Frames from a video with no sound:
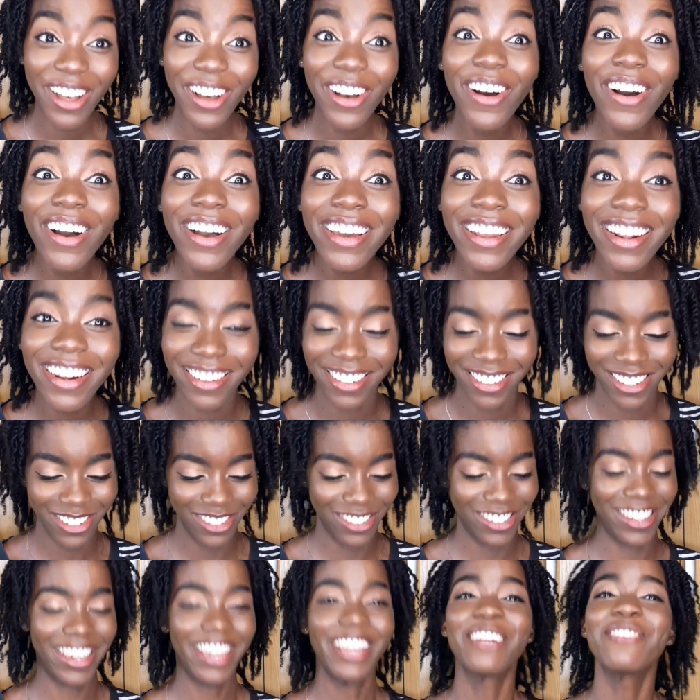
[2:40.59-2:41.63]
Okay.
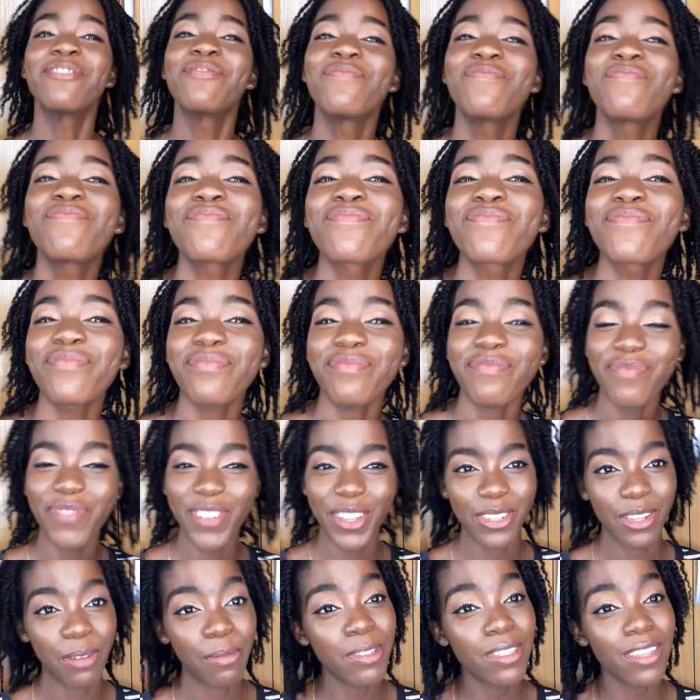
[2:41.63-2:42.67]

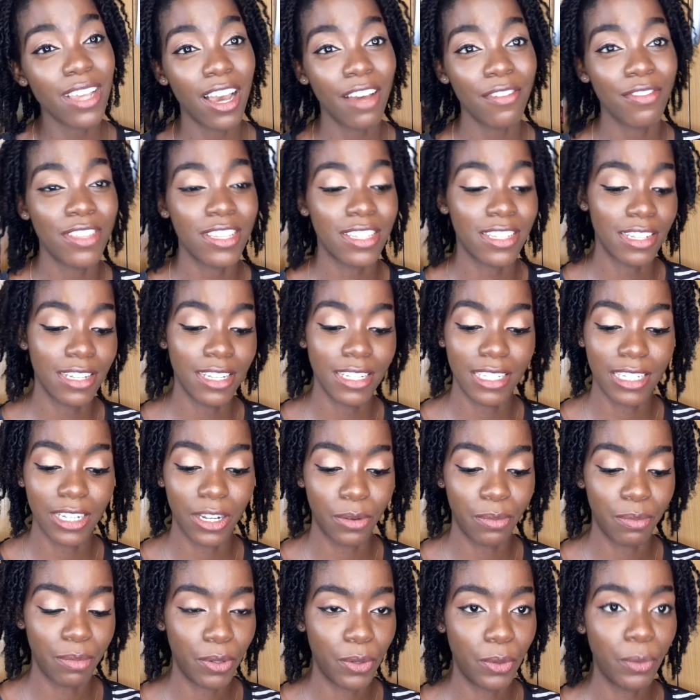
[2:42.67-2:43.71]
So I'm going to have this link
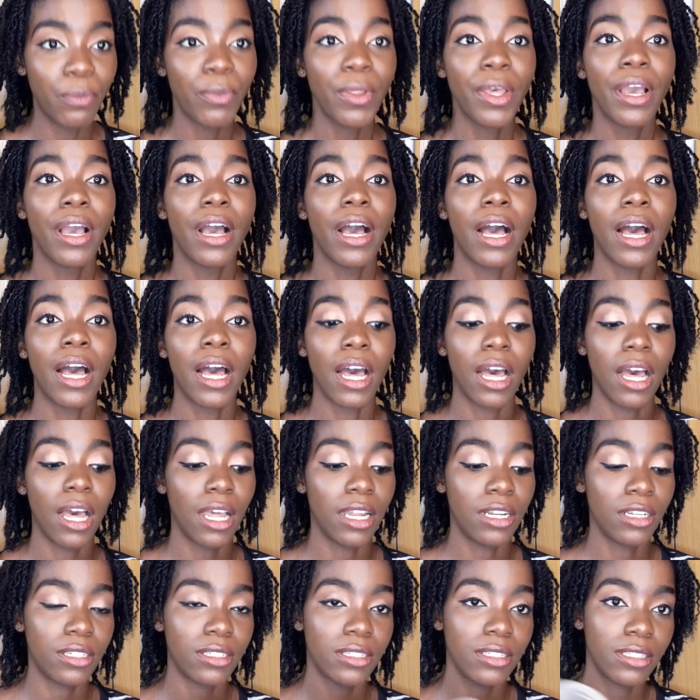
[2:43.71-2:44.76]
down below,
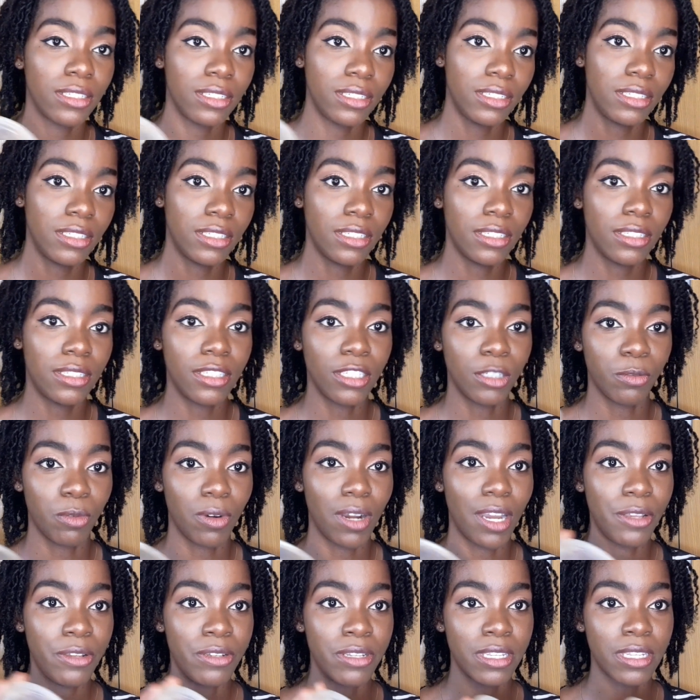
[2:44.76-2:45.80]
and this is
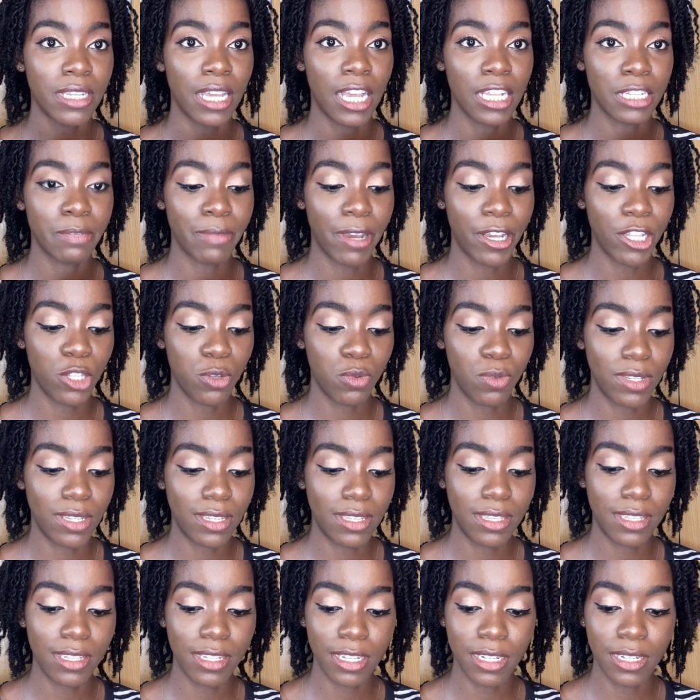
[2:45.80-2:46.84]
what I use as my
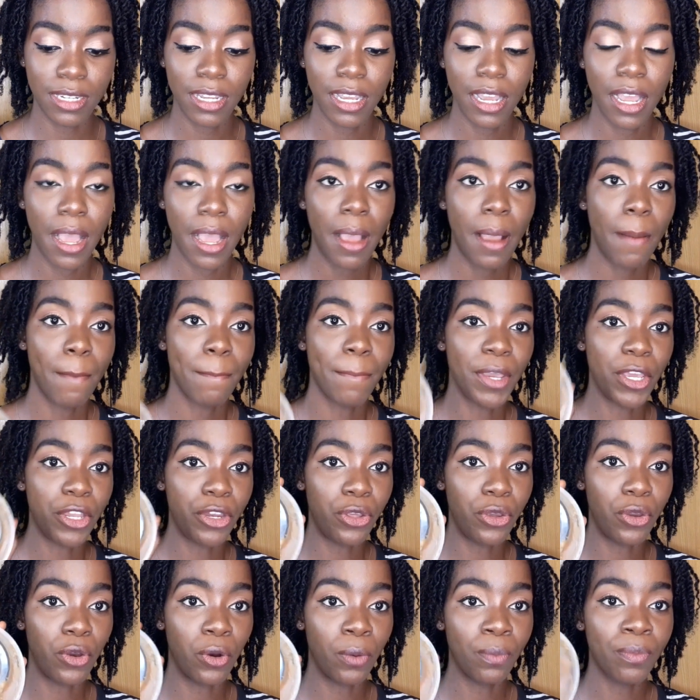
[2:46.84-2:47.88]
twisting
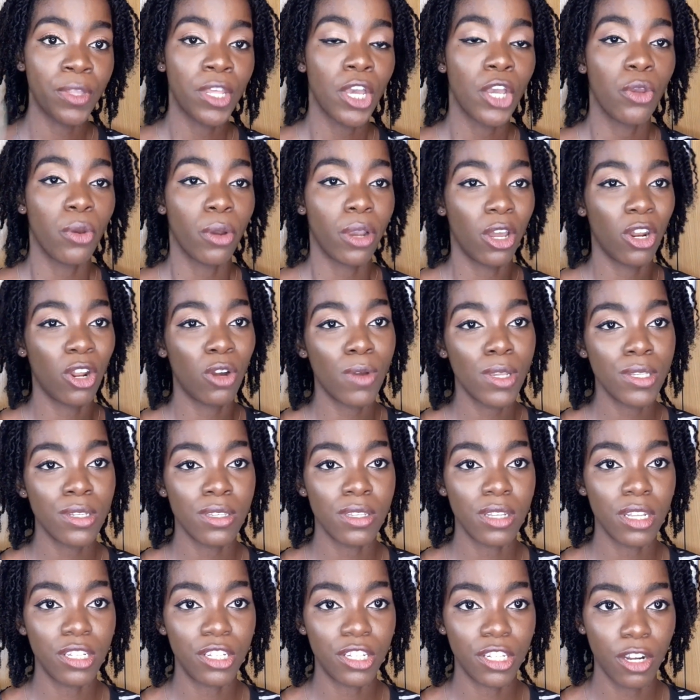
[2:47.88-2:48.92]
medium. You can always
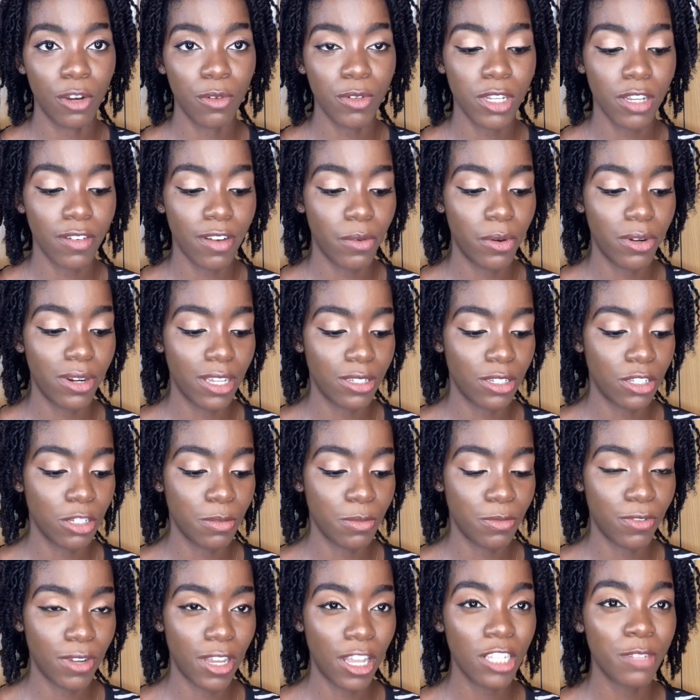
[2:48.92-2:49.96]
use a gel, whichever one that's
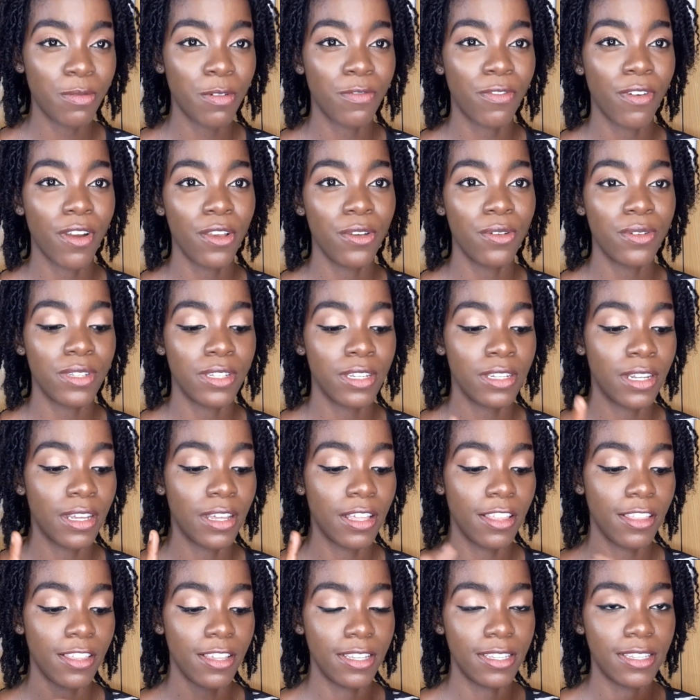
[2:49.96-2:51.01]
suitable for you. I just prefer using
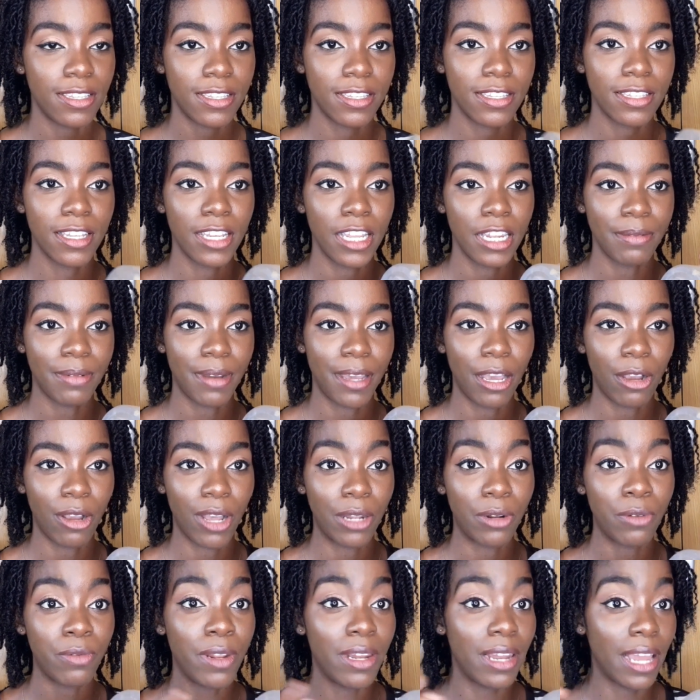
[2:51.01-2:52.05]
this in my hair because I
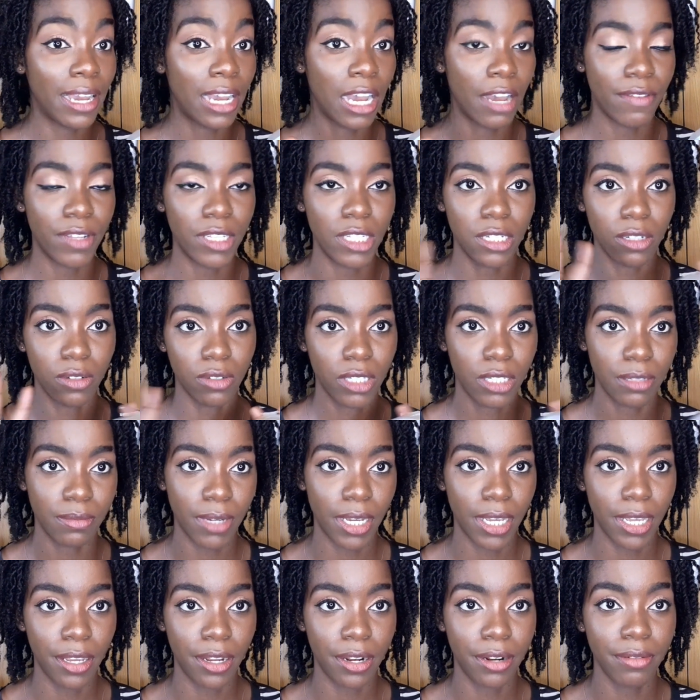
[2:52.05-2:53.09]
don't really like having gels in
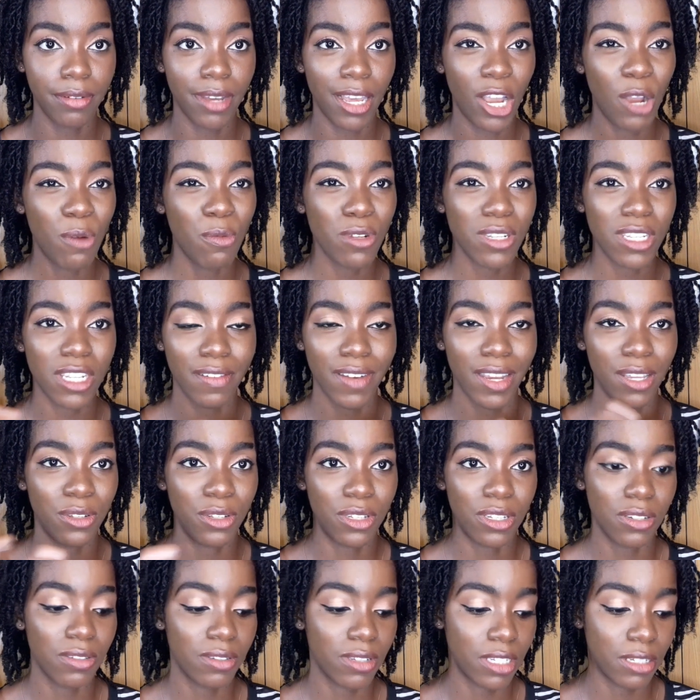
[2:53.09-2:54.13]
my hair. I almost never
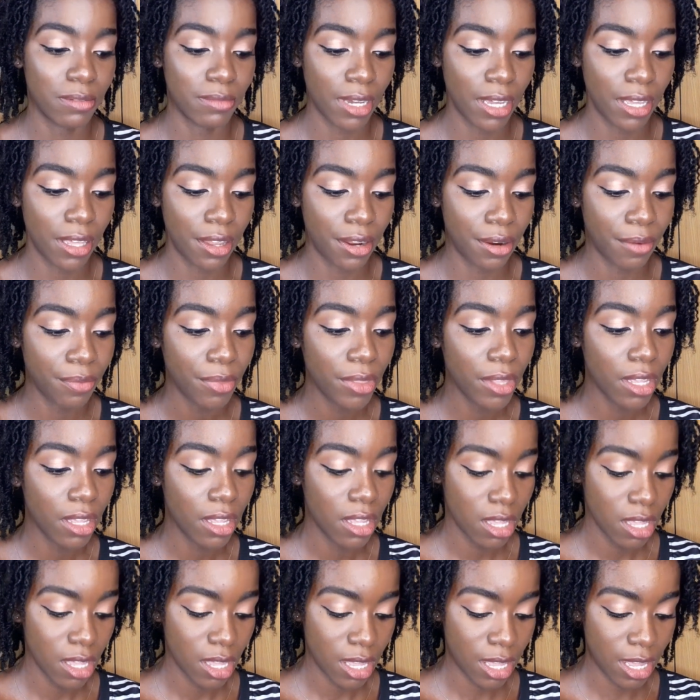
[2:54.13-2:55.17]
use gels in my hair.
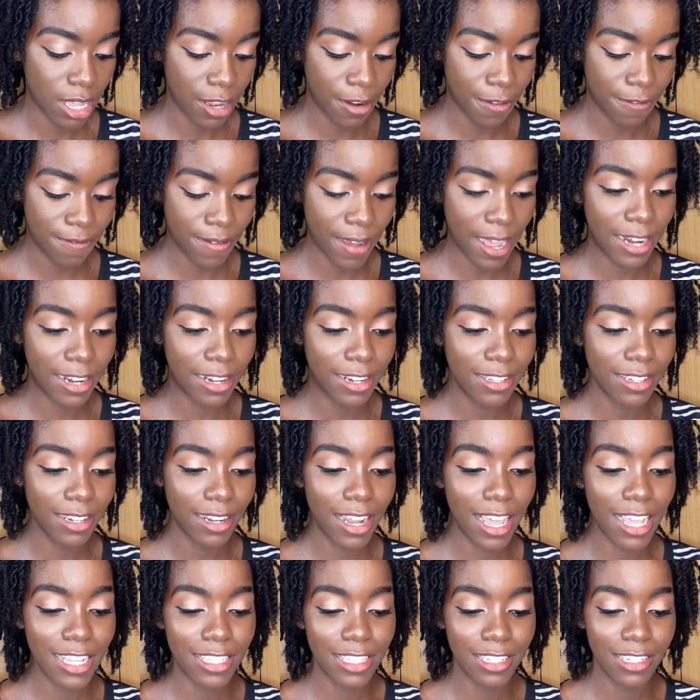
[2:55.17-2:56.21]
And finally, the
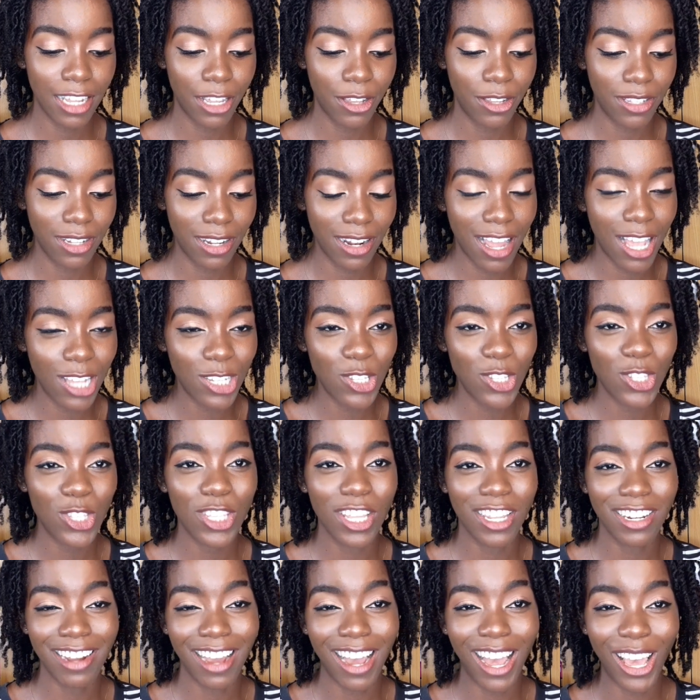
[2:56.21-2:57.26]
last thing
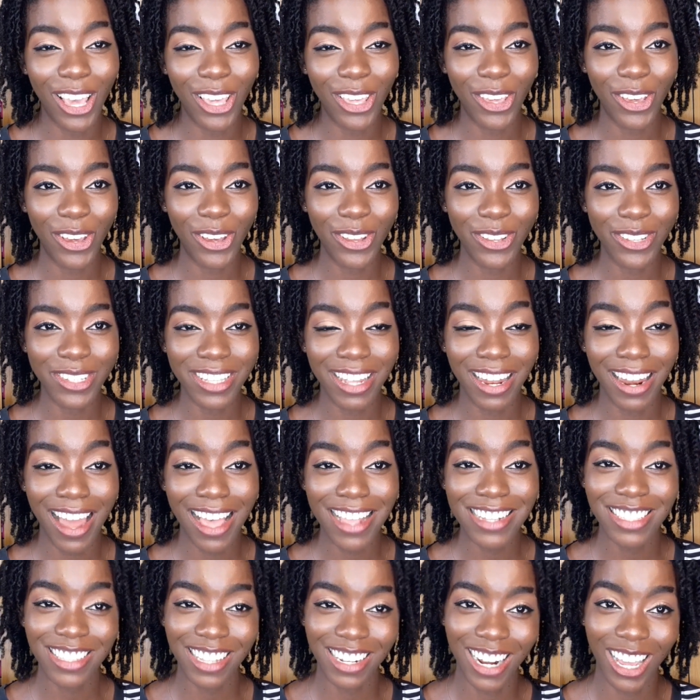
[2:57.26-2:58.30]
I used
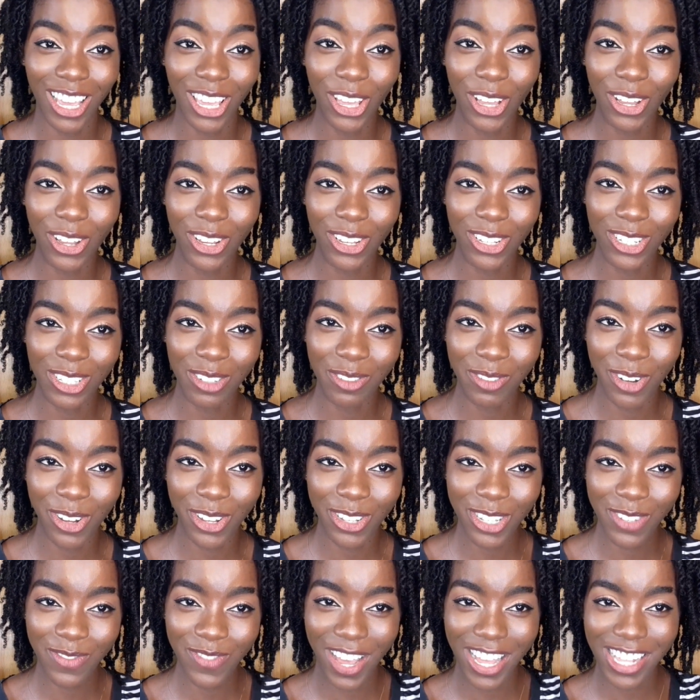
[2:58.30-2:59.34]

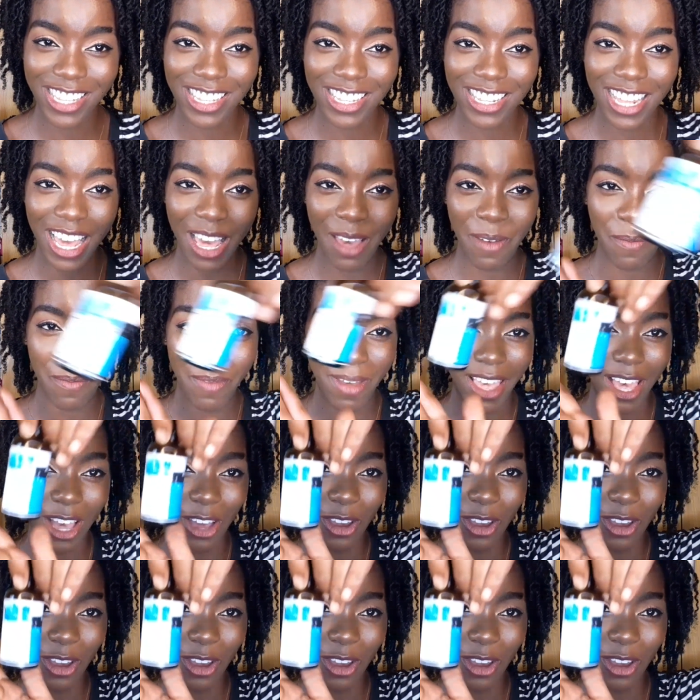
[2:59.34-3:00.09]
was my Zeta Empire